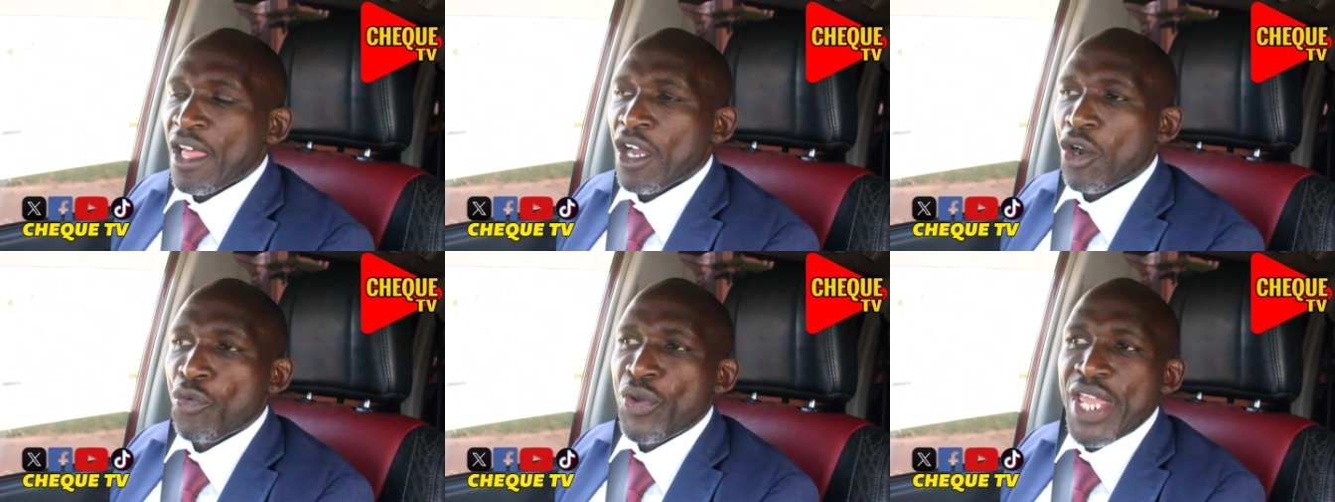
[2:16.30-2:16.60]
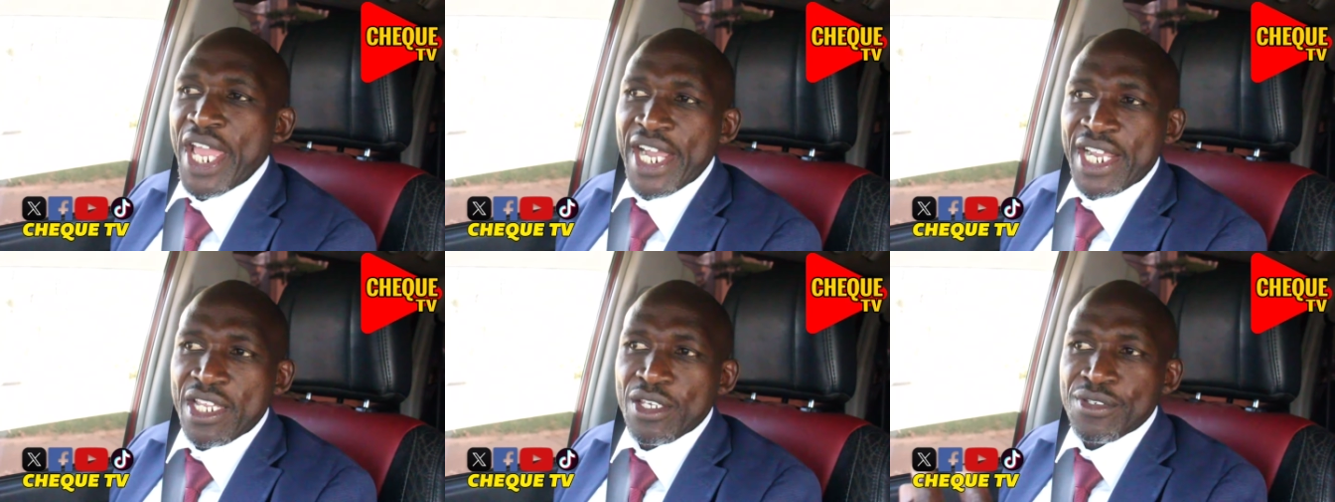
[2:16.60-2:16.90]

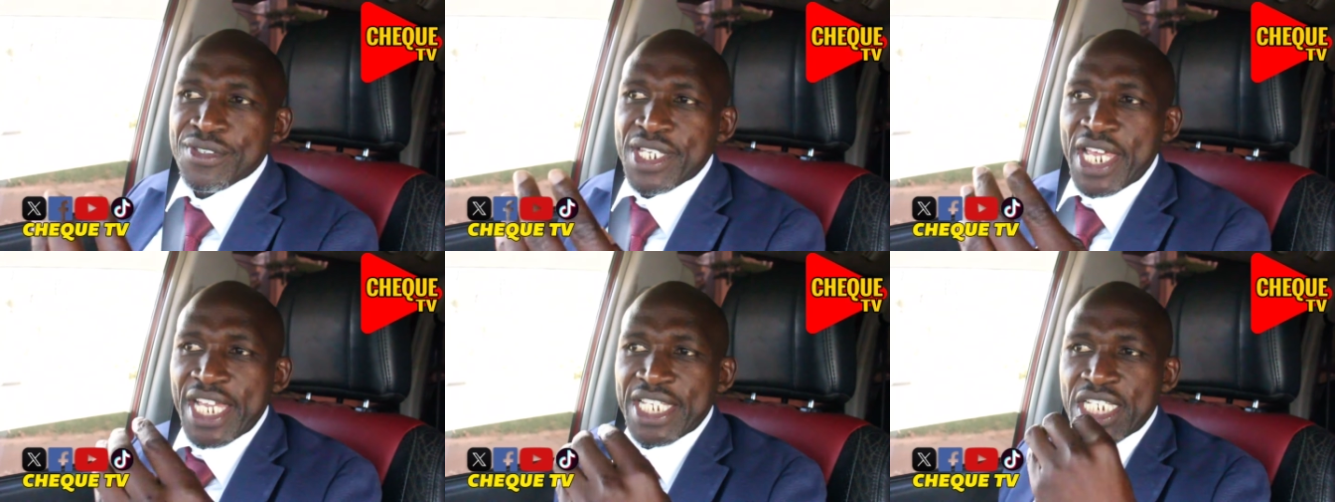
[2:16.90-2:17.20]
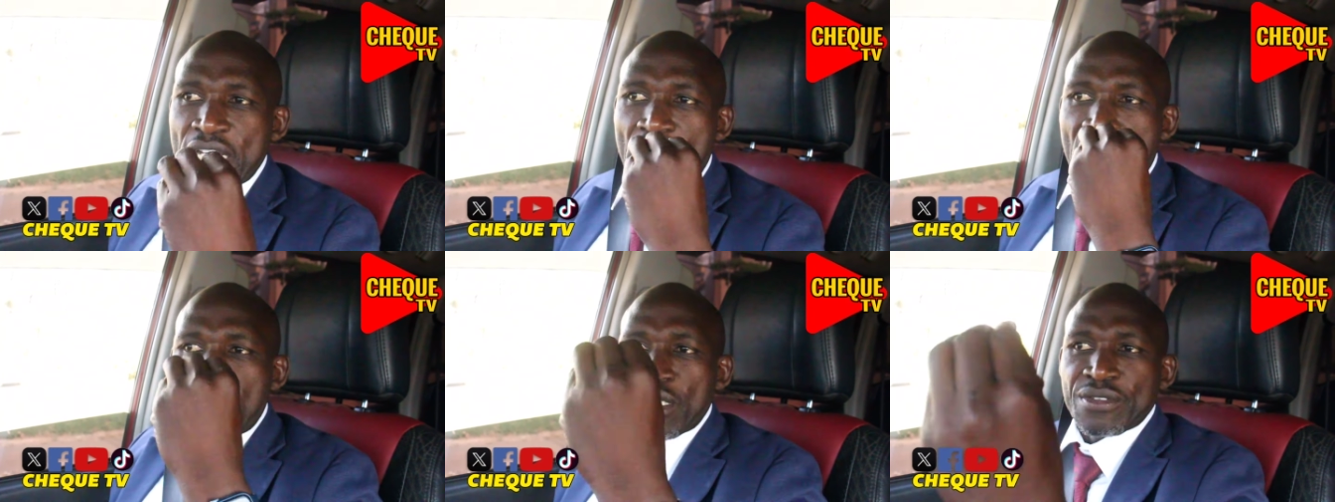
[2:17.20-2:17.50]
we accuse
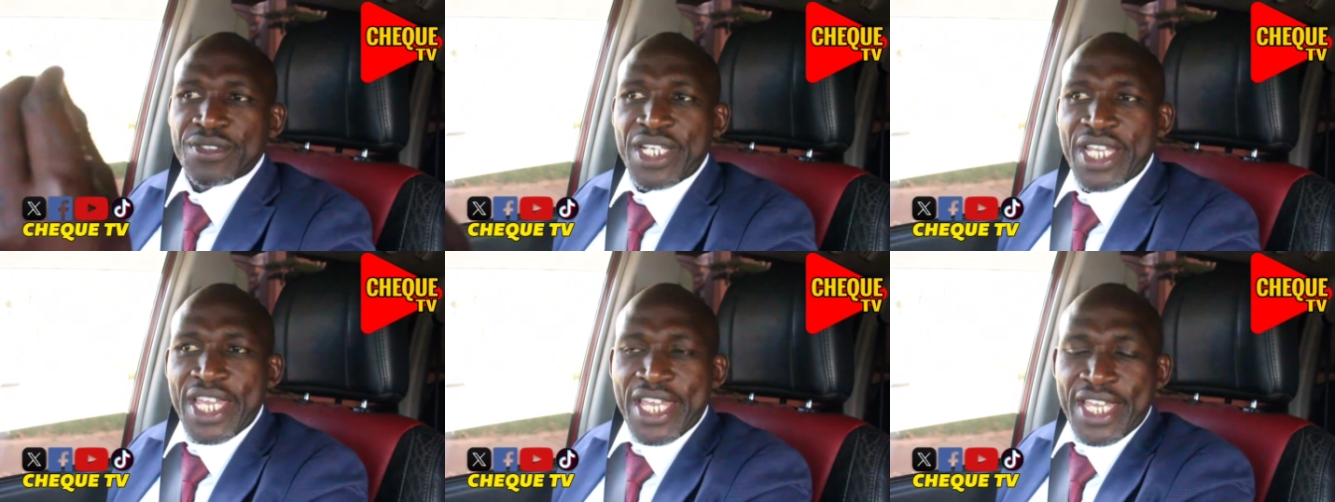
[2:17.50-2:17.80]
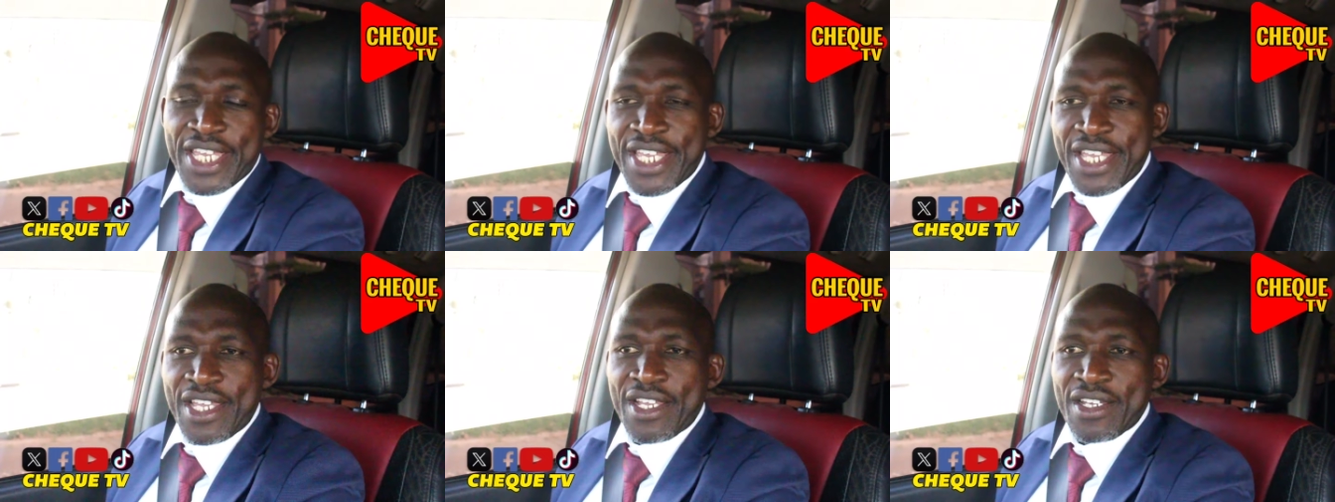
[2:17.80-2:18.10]
Gachagua of
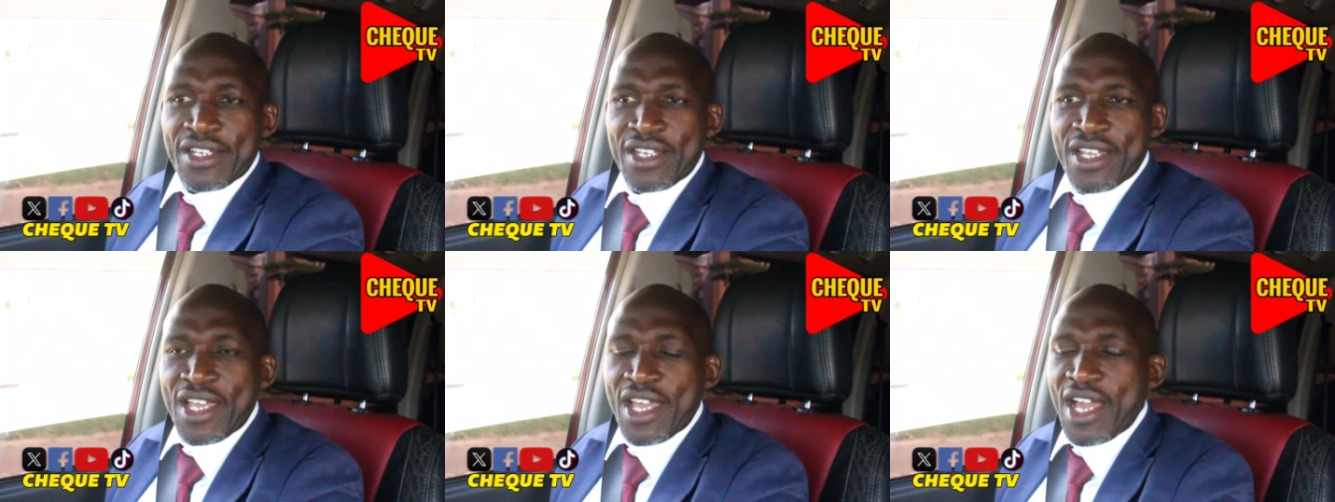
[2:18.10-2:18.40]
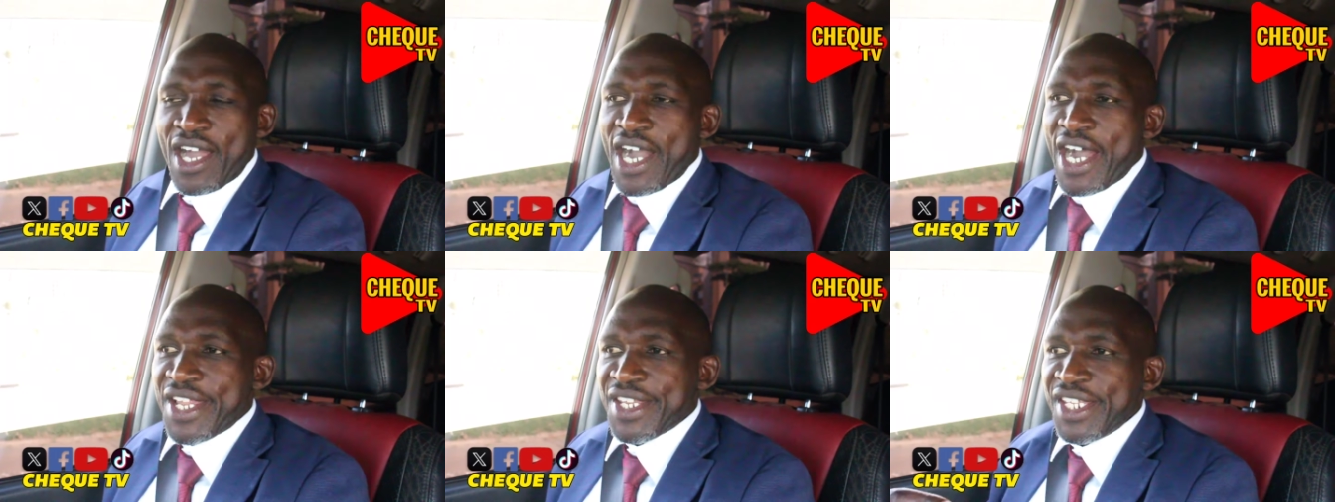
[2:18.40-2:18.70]
A
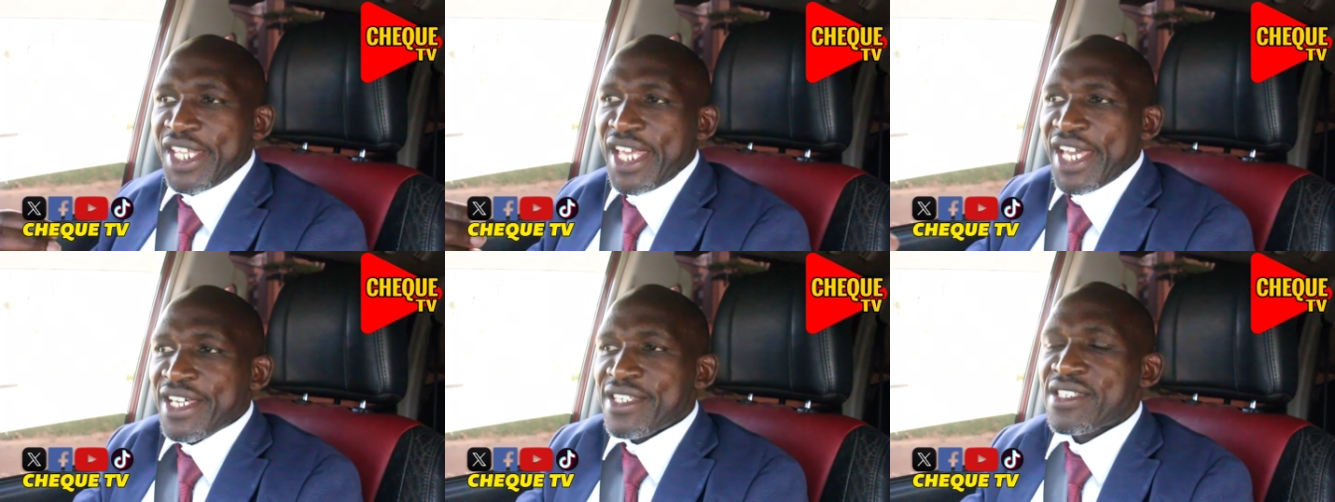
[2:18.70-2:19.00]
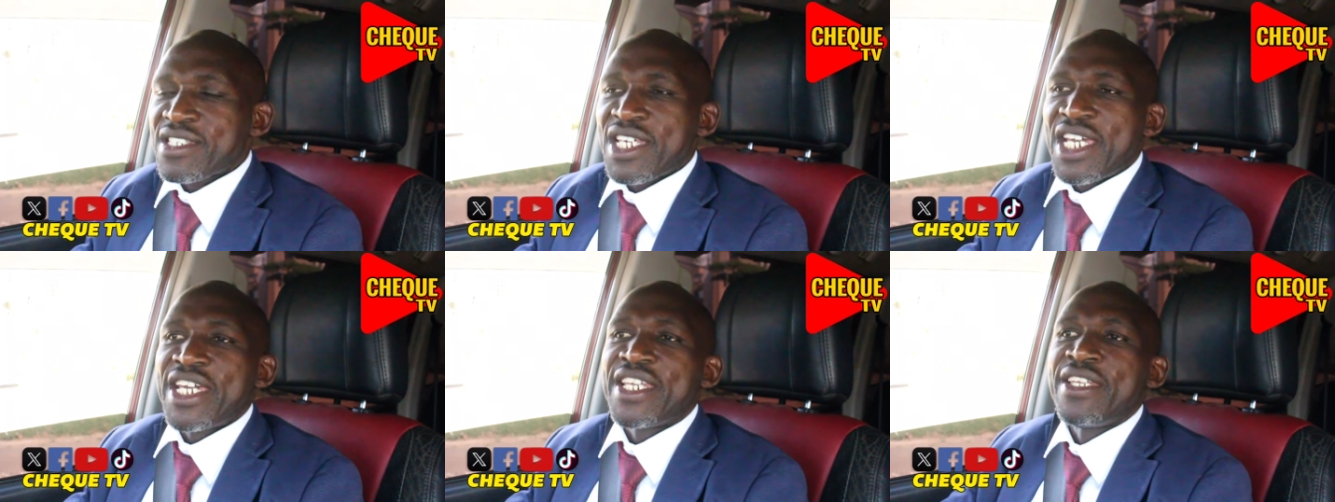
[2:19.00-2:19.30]
and he has
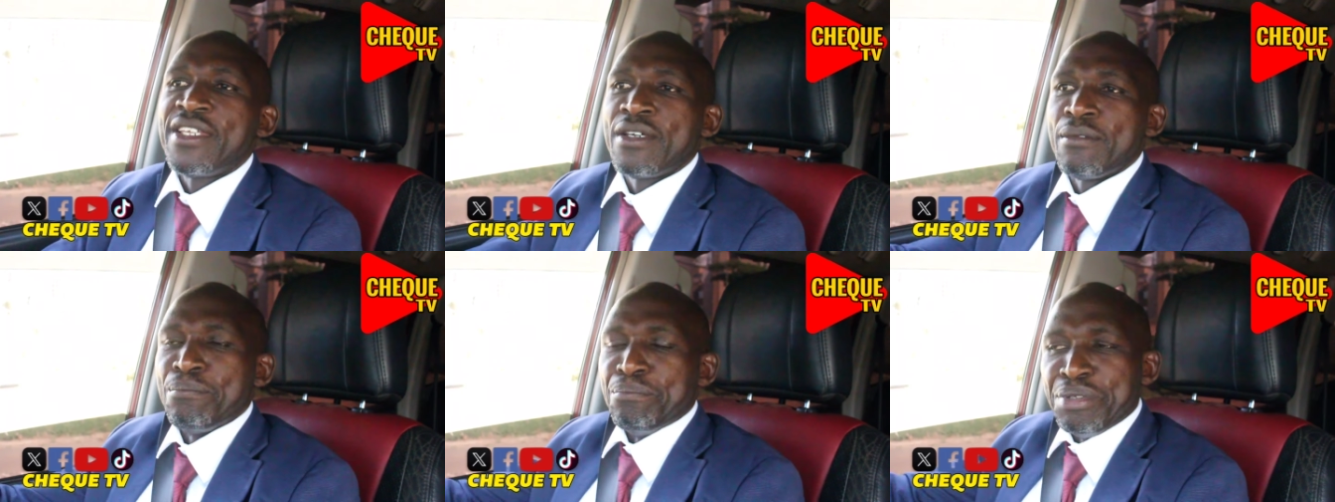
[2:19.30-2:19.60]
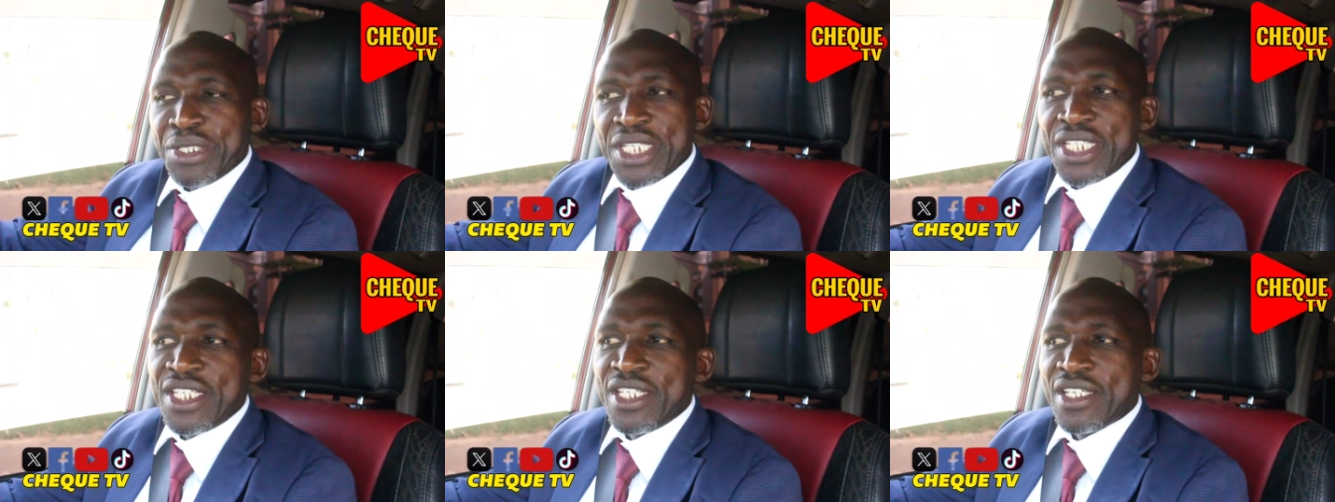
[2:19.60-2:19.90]
said
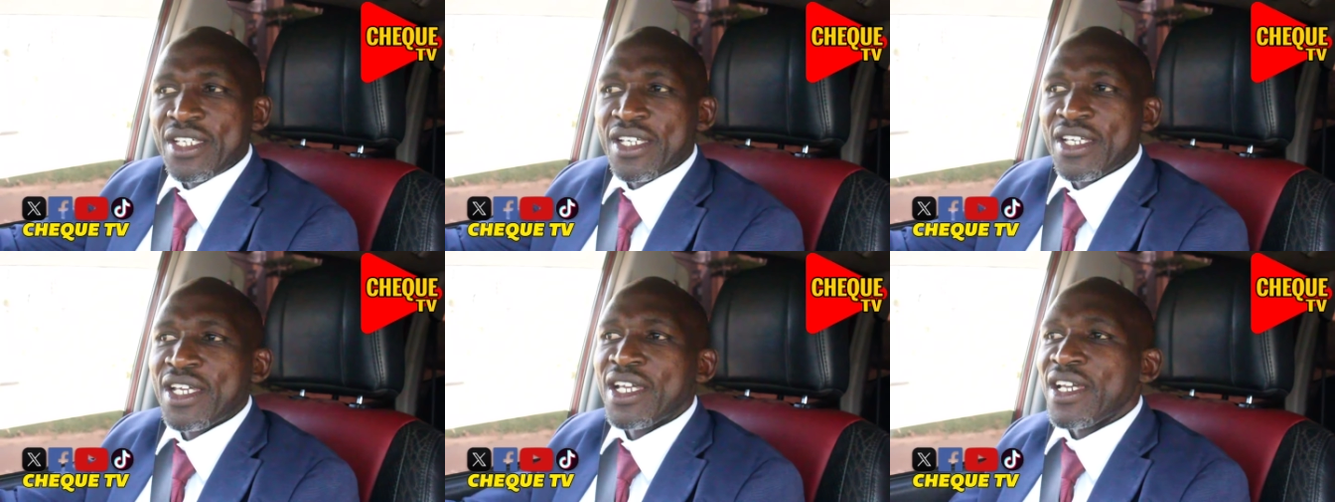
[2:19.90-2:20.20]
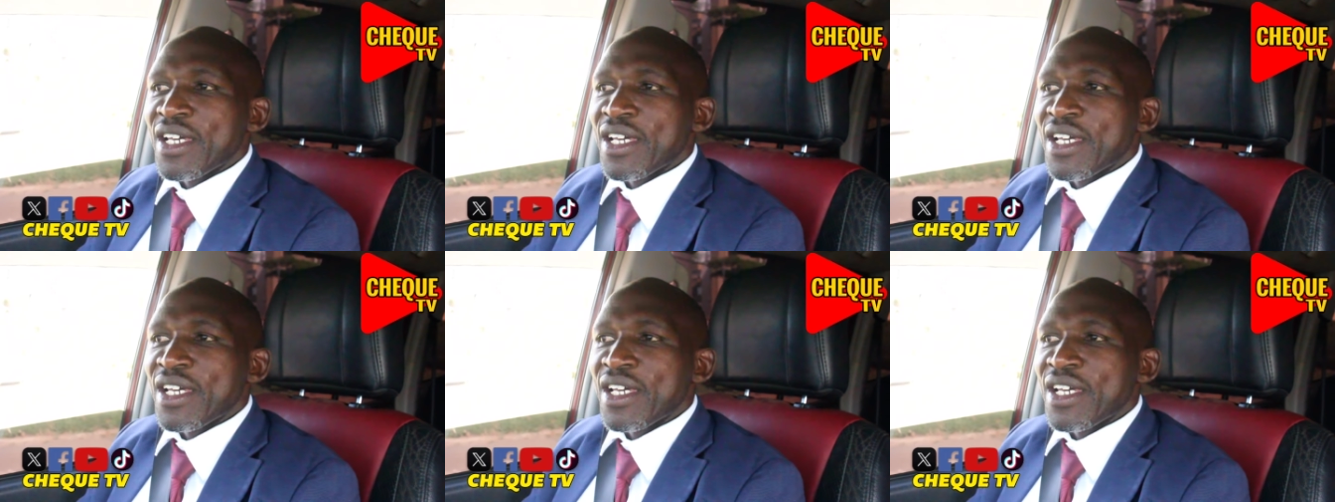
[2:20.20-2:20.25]
B,